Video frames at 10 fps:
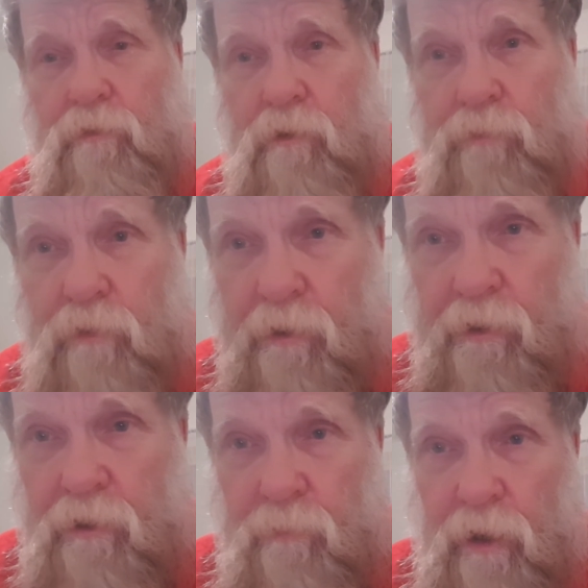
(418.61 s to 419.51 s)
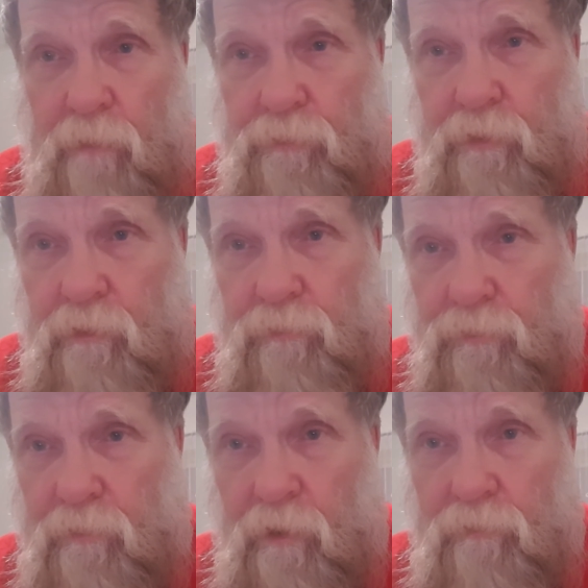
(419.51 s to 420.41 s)
If you look at a map, they're
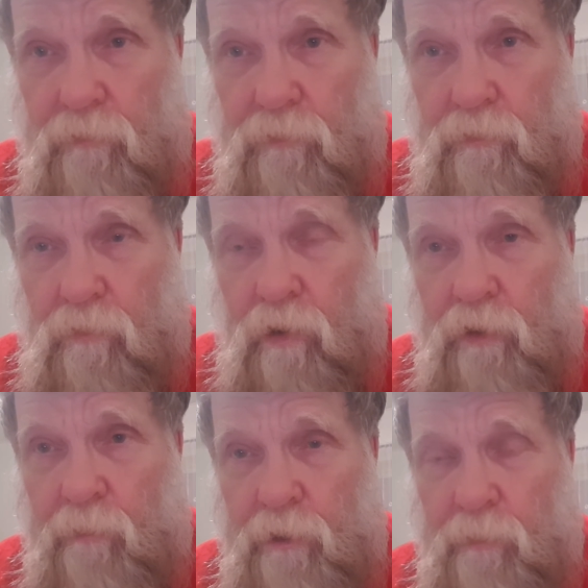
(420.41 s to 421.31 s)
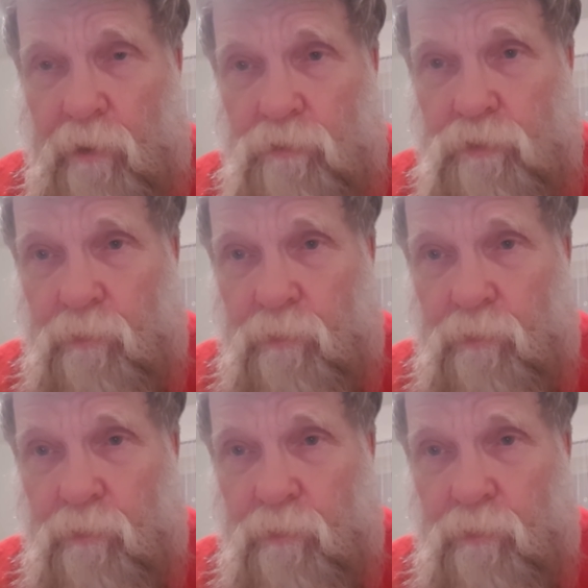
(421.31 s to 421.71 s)
not all that many miles